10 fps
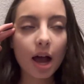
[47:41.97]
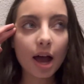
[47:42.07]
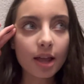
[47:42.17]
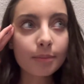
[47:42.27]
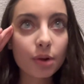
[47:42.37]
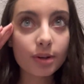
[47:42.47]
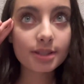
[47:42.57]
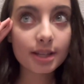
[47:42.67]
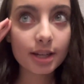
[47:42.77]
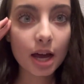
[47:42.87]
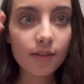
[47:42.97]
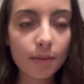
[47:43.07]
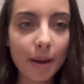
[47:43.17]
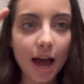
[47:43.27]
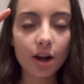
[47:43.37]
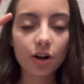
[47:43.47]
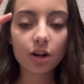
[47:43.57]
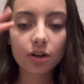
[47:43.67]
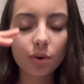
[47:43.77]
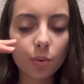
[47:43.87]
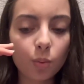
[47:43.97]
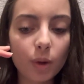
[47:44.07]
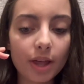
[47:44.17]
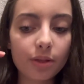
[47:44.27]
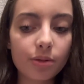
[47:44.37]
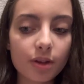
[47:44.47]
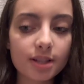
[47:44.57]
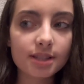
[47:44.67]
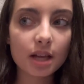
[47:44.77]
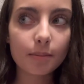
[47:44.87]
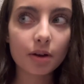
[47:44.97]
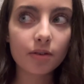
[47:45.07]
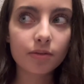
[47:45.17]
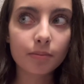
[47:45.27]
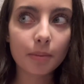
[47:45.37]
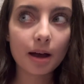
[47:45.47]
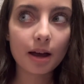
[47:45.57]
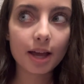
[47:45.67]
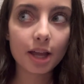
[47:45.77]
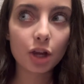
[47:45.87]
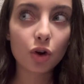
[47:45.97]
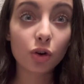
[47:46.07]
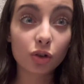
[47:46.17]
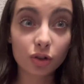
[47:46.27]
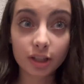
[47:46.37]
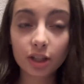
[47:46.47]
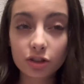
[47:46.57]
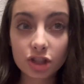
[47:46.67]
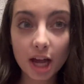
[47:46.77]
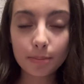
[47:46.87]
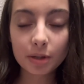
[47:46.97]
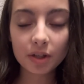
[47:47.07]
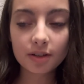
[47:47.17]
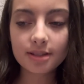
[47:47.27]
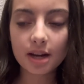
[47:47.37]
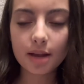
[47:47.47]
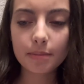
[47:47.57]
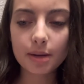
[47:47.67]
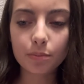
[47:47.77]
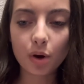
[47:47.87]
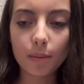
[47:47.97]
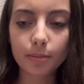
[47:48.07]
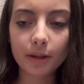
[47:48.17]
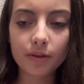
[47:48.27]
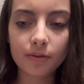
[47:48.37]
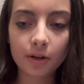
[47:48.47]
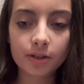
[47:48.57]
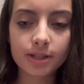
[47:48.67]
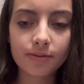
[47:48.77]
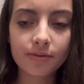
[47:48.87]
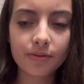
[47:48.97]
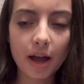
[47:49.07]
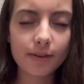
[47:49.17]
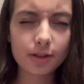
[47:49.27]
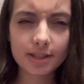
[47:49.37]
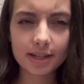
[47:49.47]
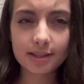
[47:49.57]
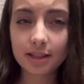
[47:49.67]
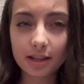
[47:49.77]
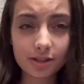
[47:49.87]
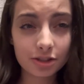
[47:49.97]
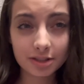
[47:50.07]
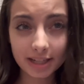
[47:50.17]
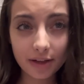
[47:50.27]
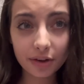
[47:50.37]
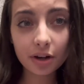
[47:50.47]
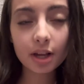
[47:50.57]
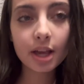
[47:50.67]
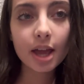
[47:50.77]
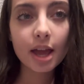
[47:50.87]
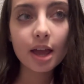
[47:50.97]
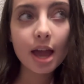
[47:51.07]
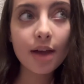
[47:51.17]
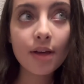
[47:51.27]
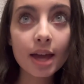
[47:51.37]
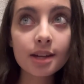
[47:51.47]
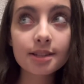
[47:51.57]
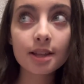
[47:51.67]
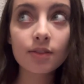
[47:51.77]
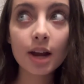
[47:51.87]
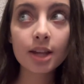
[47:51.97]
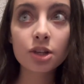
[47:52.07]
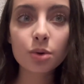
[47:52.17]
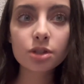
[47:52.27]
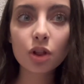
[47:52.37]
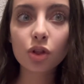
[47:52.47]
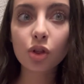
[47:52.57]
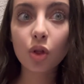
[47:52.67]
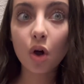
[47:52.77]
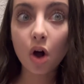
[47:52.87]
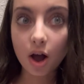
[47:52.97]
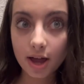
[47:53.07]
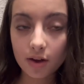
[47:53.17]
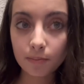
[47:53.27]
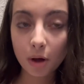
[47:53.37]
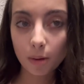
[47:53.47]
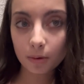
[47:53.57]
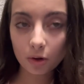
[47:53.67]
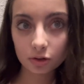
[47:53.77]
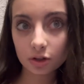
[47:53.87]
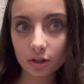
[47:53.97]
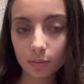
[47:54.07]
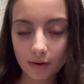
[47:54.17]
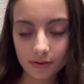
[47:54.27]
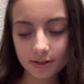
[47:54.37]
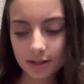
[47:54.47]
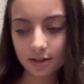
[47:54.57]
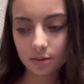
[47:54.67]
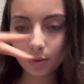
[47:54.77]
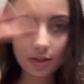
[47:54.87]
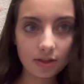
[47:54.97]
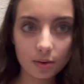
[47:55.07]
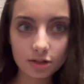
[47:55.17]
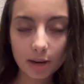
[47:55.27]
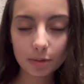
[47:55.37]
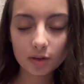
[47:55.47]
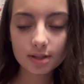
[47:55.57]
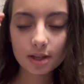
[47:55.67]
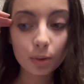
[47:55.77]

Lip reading: I'm noticing kind of a pattern with some of my earlier chapters, and I mean probably the first 5 or 6 clustered together. And that is that I use a lot of pop culture references within those chapters.